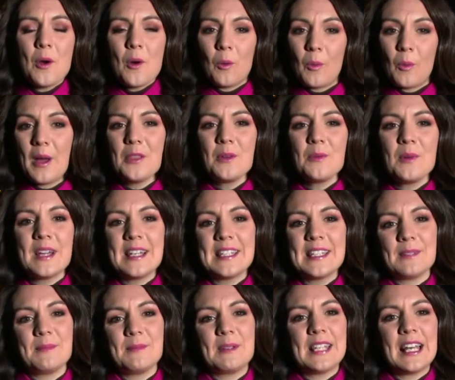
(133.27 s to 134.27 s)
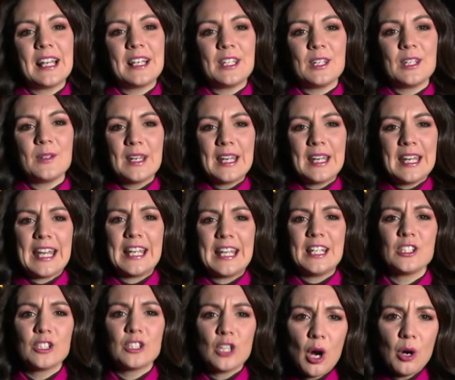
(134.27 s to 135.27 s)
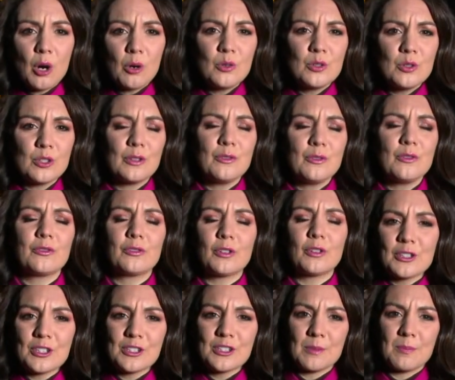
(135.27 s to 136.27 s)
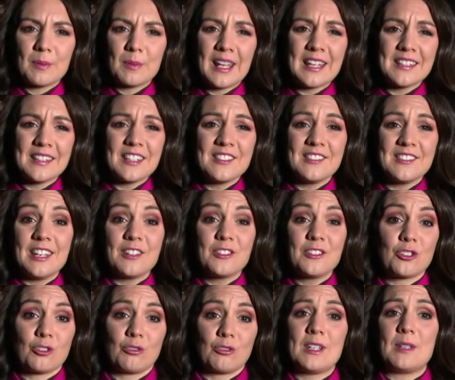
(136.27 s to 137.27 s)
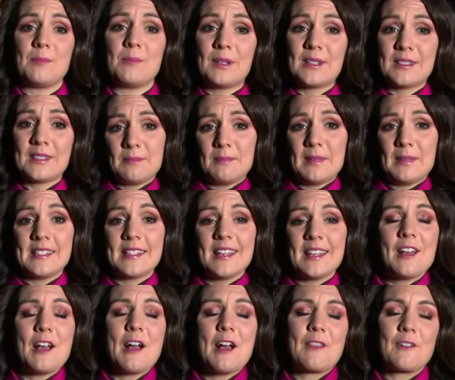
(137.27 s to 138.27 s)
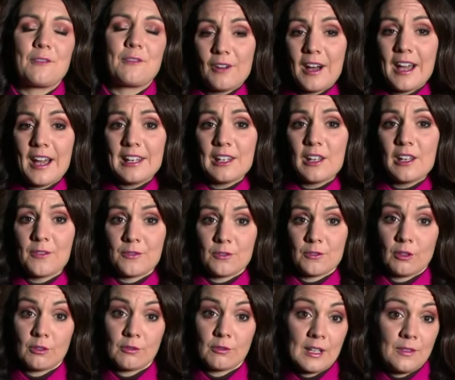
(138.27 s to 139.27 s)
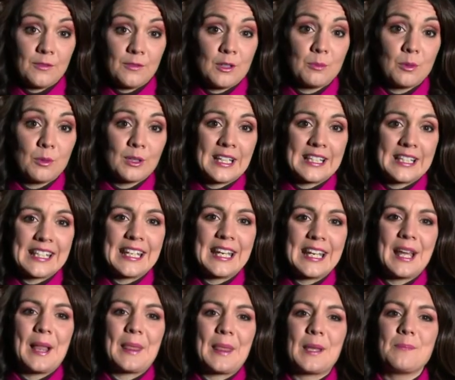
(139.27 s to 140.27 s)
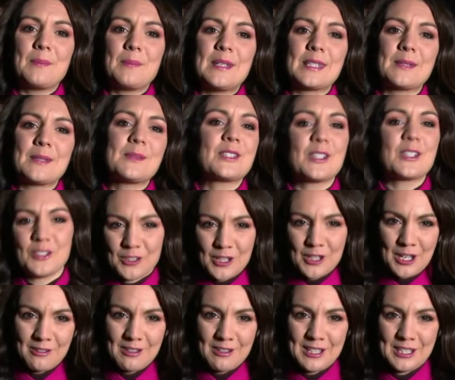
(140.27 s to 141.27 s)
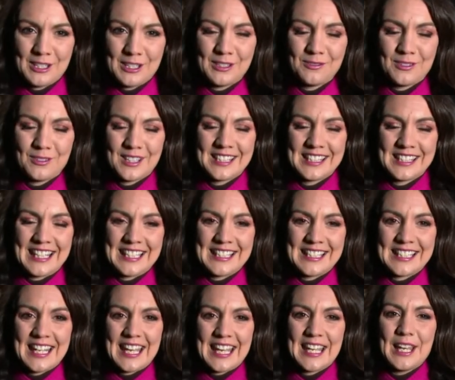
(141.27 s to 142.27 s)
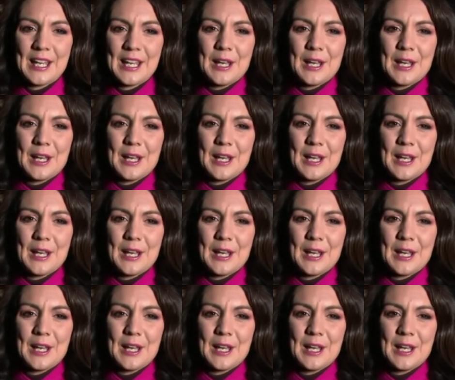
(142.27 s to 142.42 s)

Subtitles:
Weather-wise, let me tell you, it is cold and frosty, but that's actually a treat because it means that finally, after a great few mornings, there'll be some sunshine greeting us first thing today.